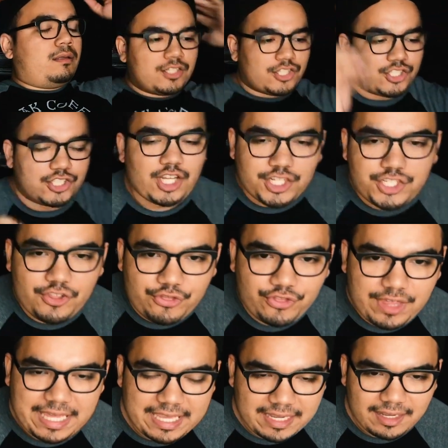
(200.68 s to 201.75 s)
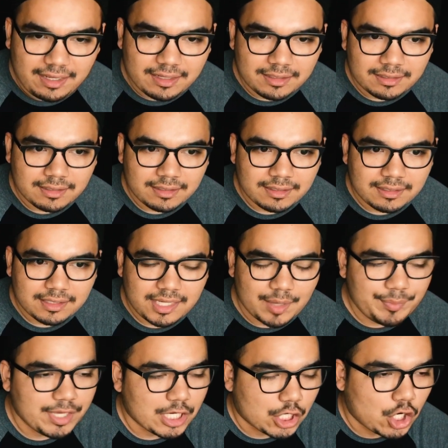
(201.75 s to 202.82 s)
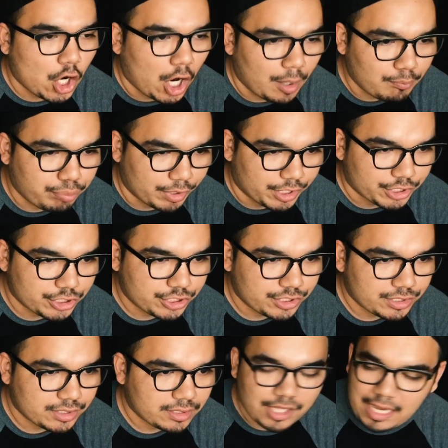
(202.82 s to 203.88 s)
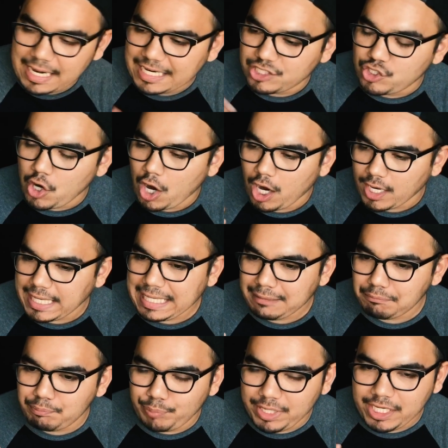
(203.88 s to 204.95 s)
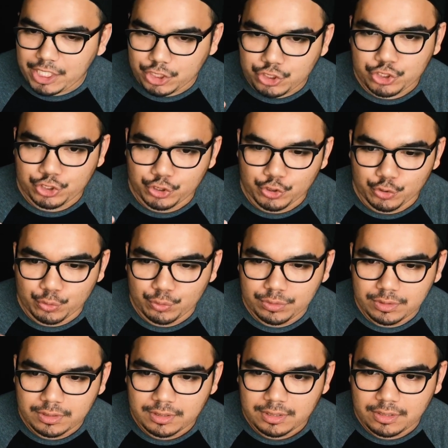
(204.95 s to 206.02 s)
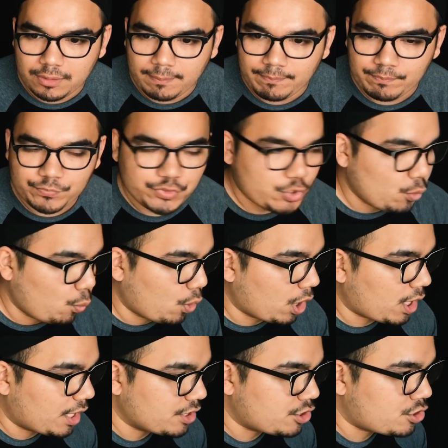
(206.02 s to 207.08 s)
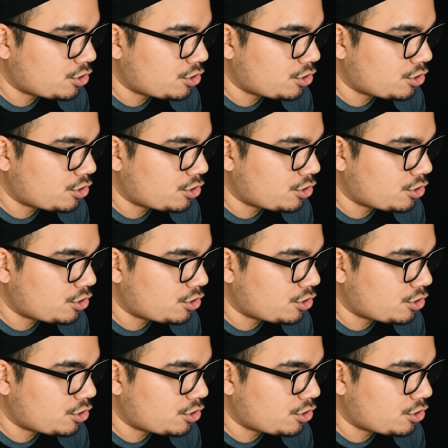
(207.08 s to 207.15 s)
Such a thing can be accomplished. They got a talking Pikachu to work on